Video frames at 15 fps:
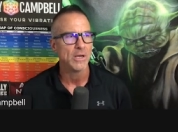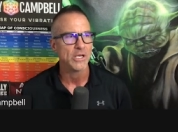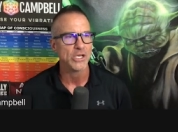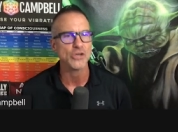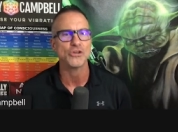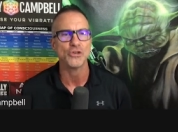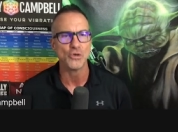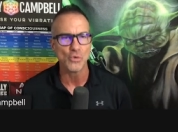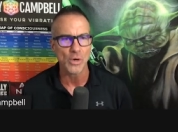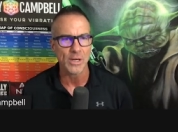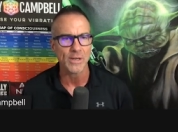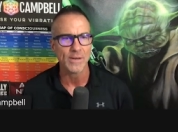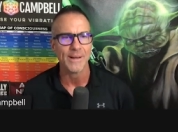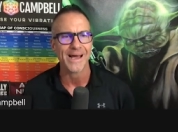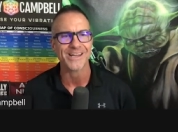You do
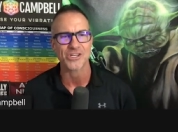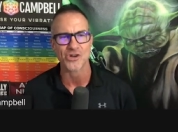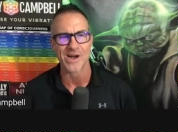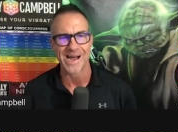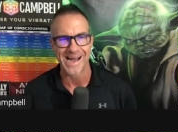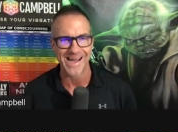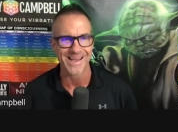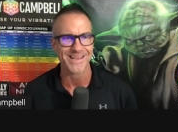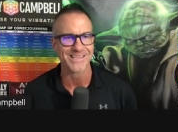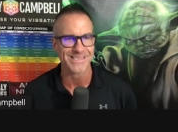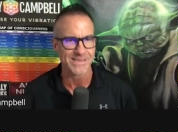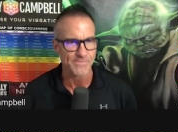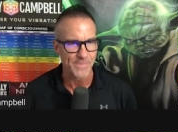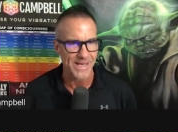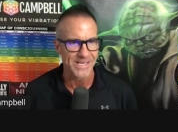it at your
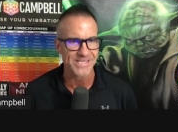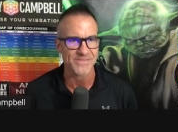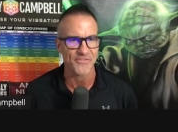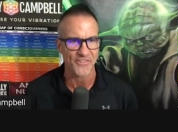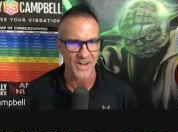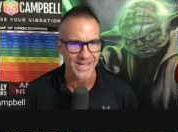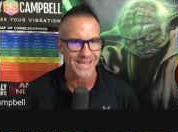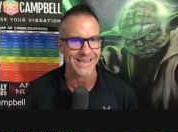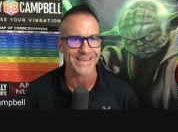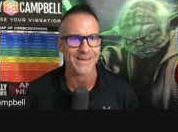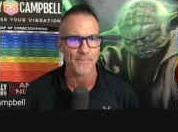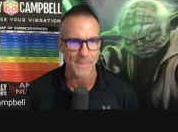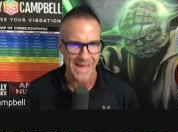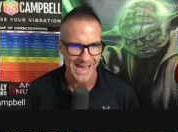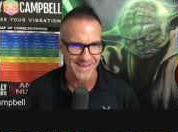highest and best fucking
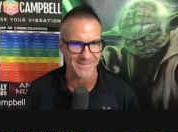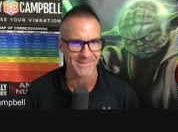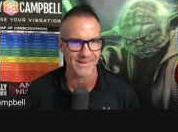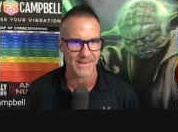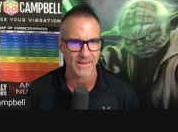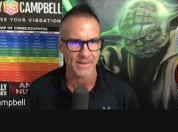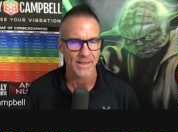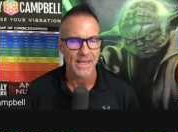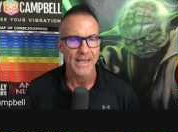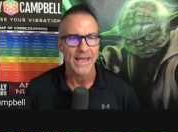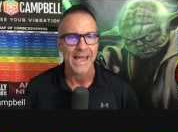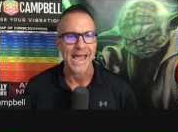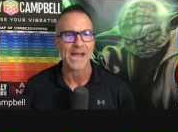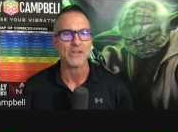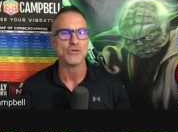capacity.
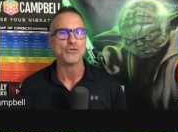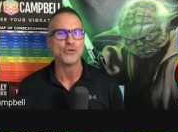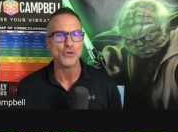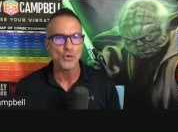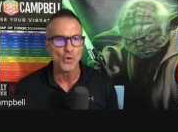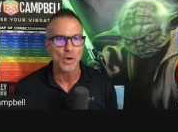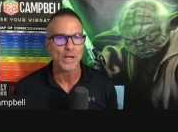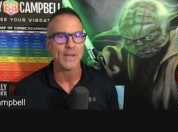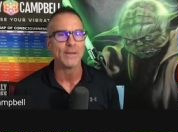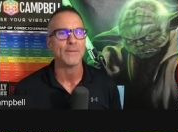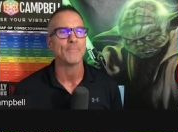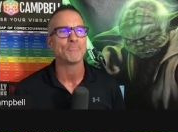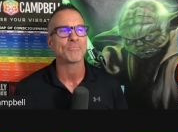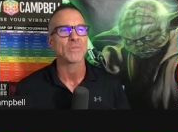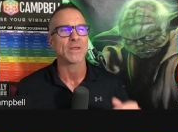Sure. And you do it
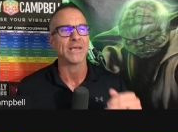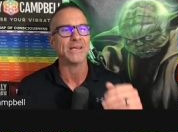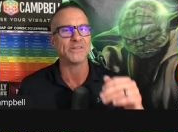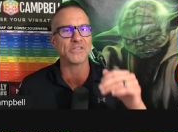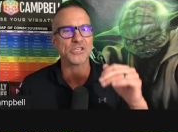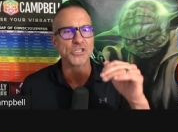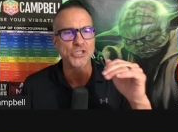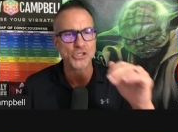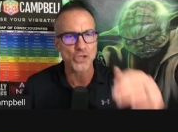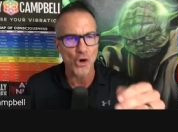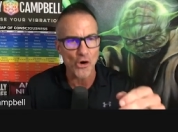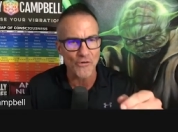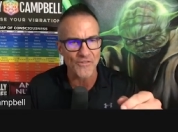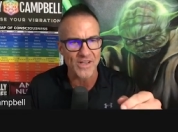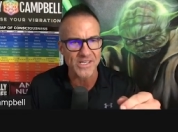in the
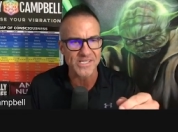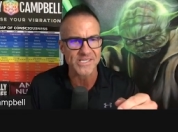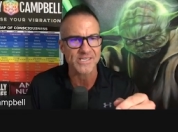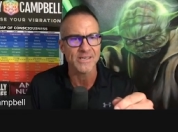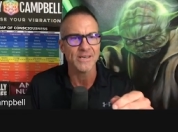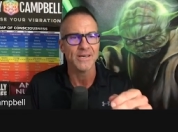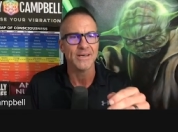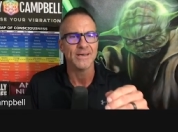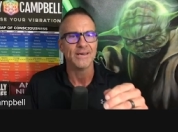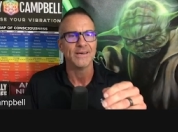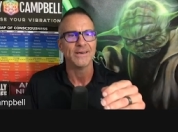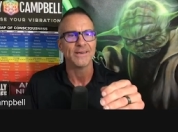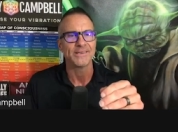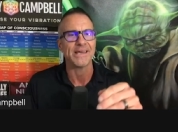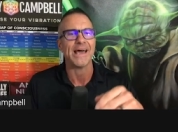service
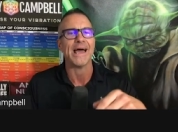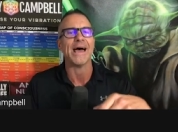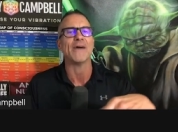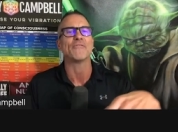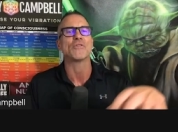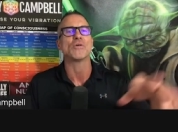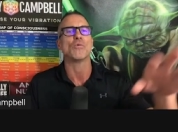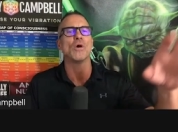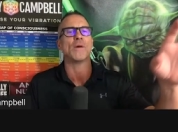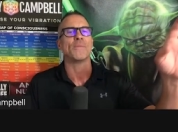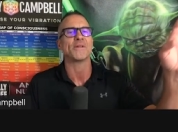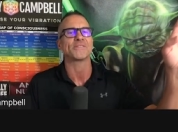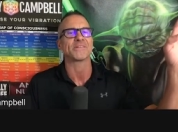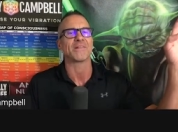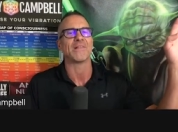to everyone
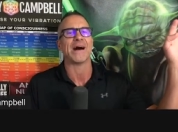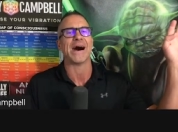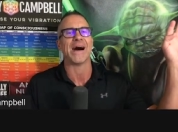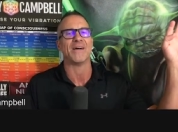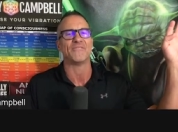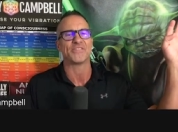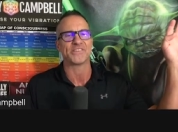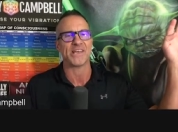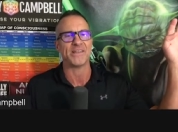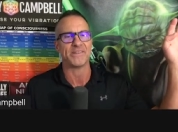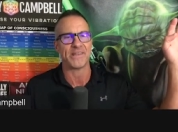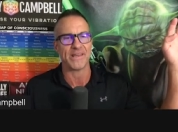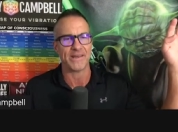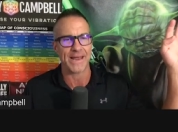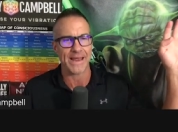that's alive,
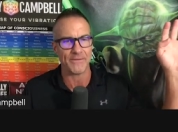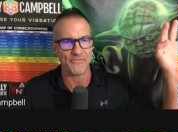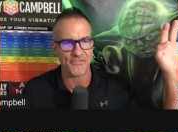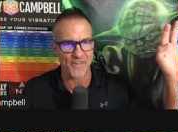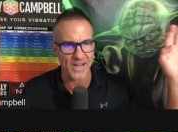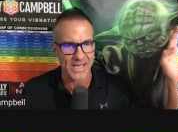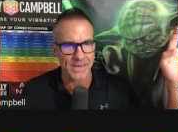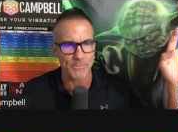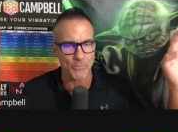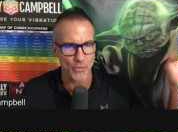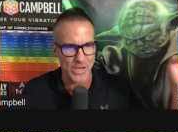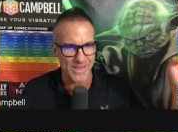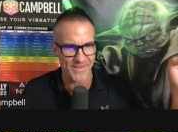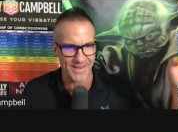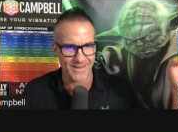sentient, and fucking
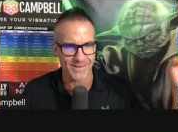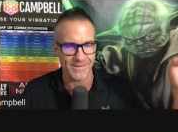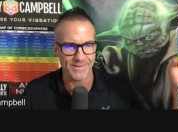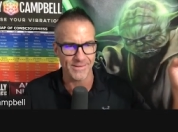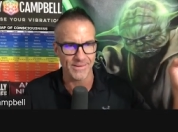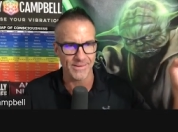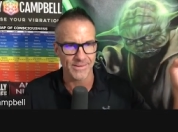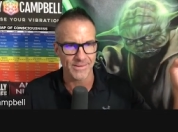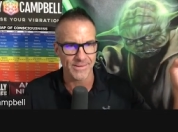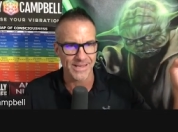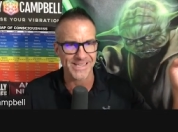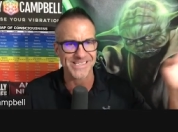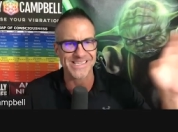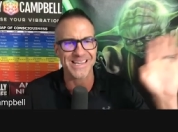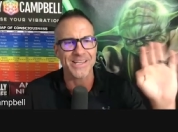breathing.
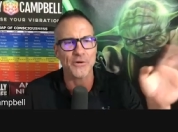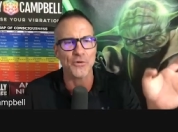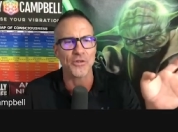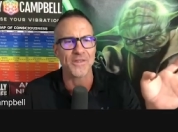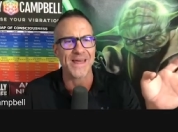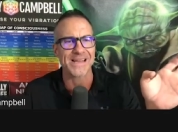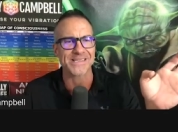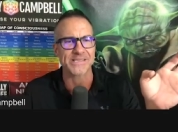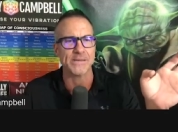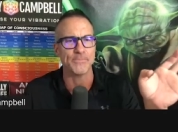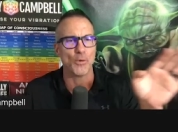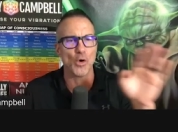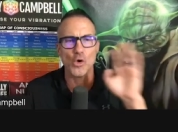It's literally that simple.